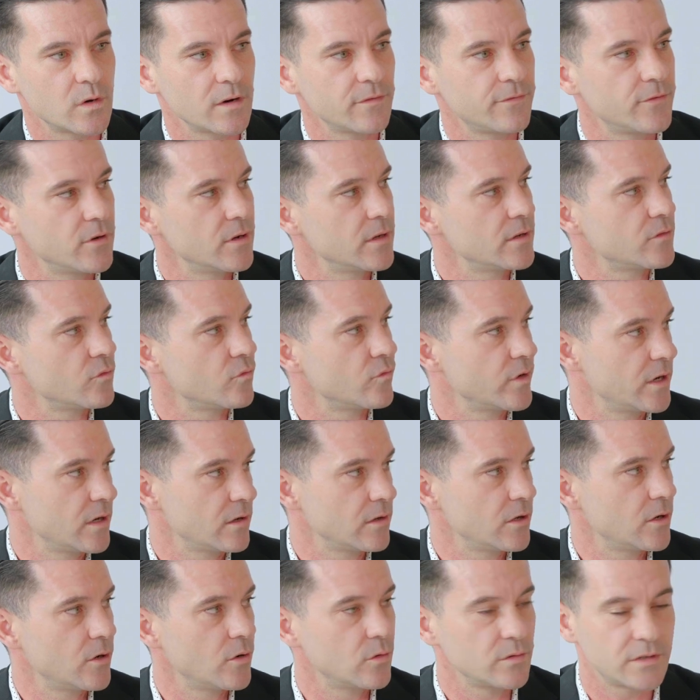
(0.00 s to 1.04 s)
foot rear
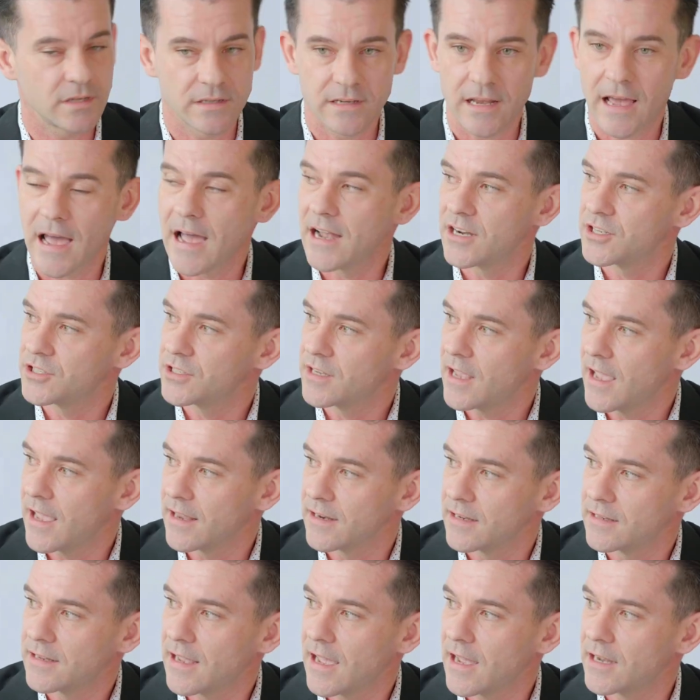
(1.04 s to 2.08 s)
load detached
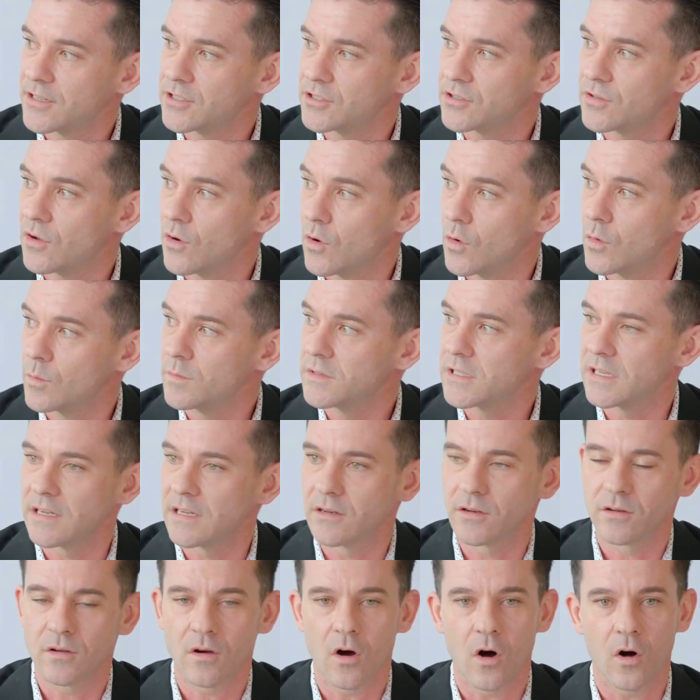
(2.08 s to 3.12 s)
and attached homes,
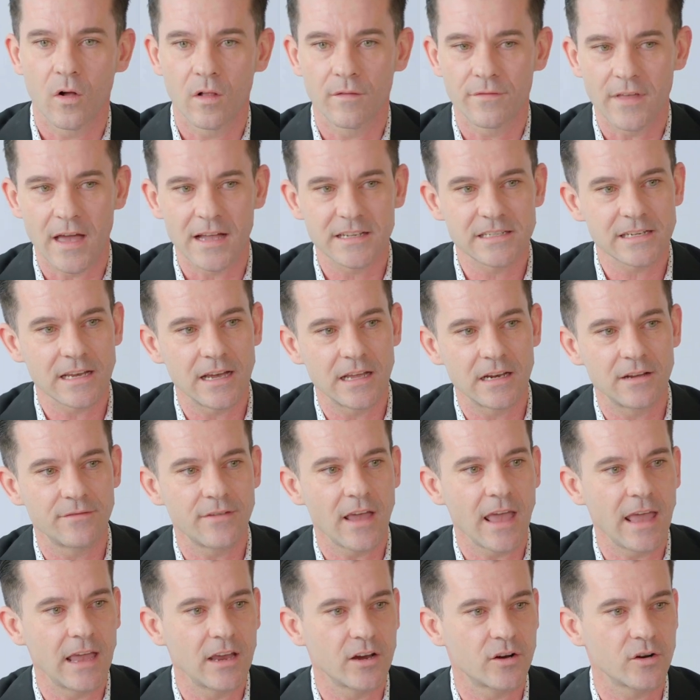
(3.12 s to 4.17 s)
and all of that's kind of
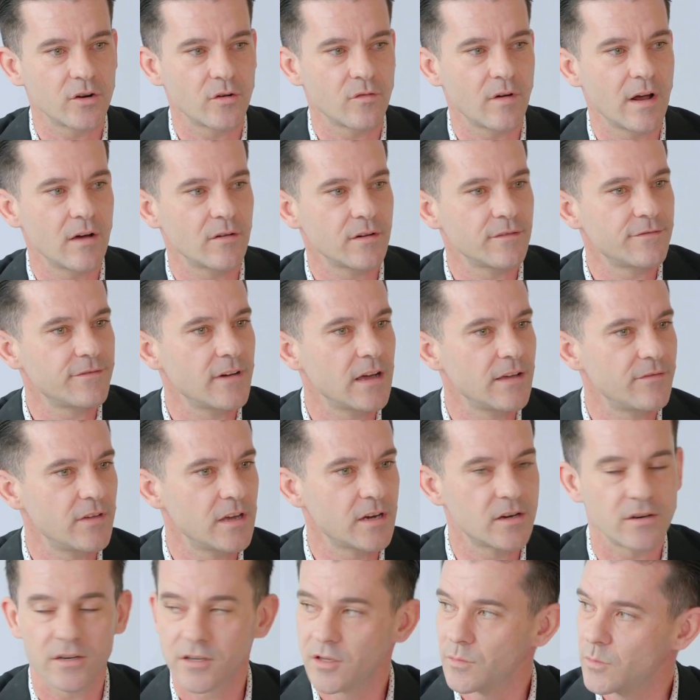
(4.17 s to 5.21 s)
anchored around a
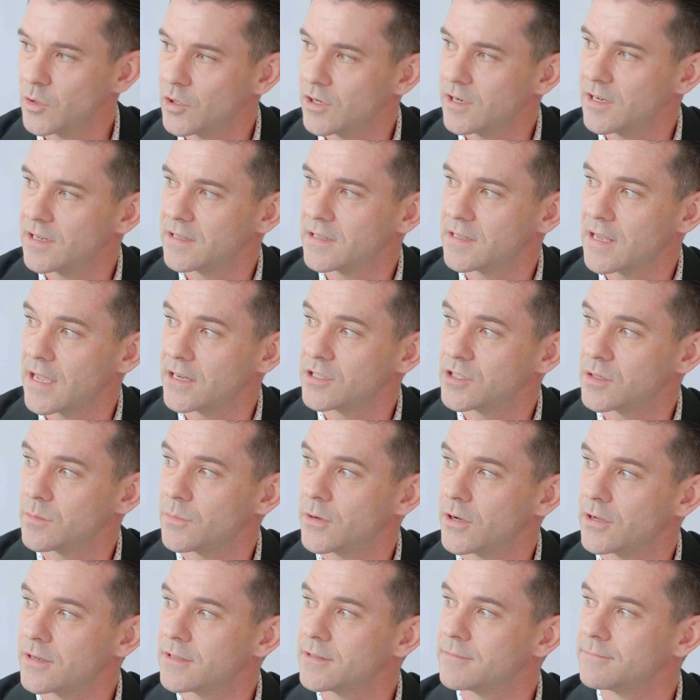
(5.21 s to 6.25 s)
5-acre community detention
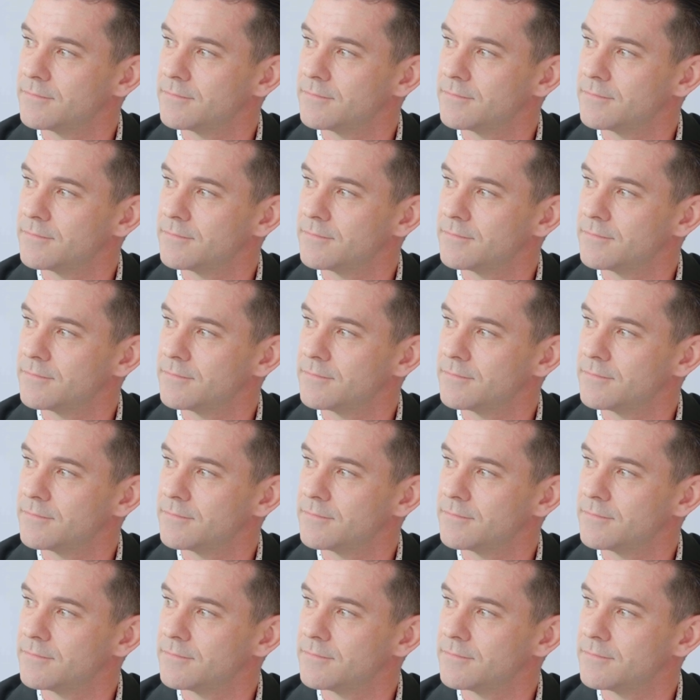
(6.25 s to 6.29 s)
pond.